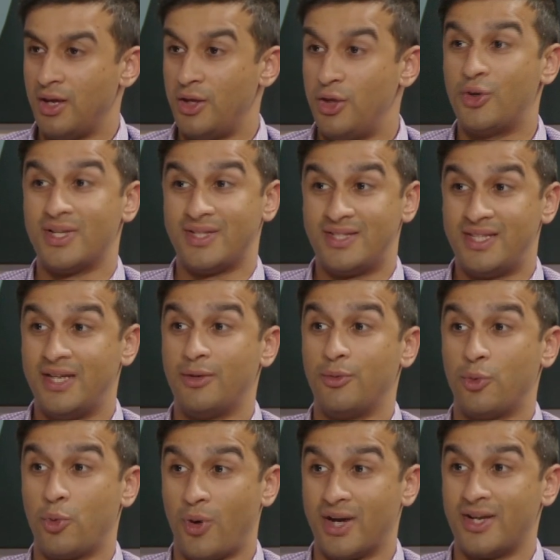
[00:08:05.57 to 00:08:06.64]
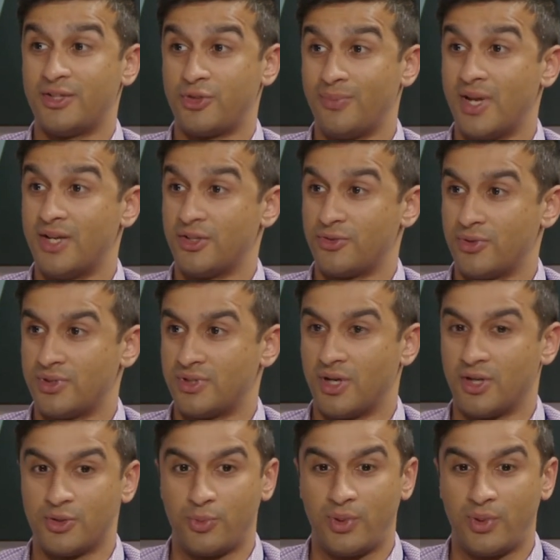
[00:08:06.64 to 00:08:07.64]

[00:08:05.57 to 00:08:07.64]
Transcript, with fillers: you can see quite a tremendous results.